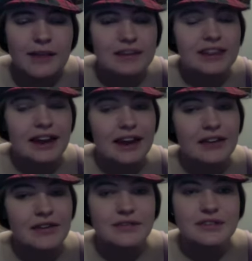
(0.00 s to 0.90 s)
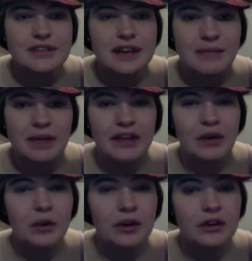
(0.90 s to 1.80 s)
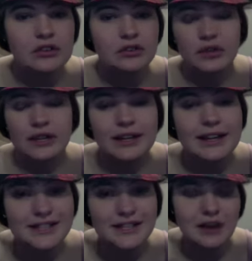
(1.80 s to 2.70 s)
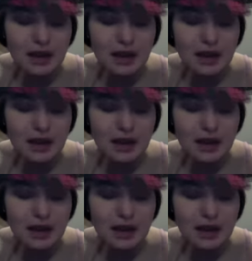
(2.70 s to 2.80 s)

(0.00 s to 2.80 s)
but then I use like an oil control cleanser,